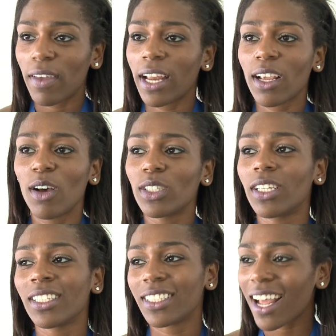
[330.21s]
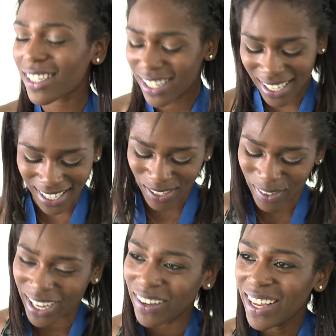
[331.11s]
and Coach Johnson as
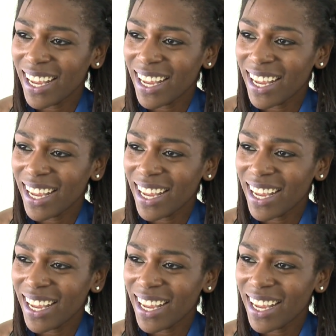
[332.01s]
well,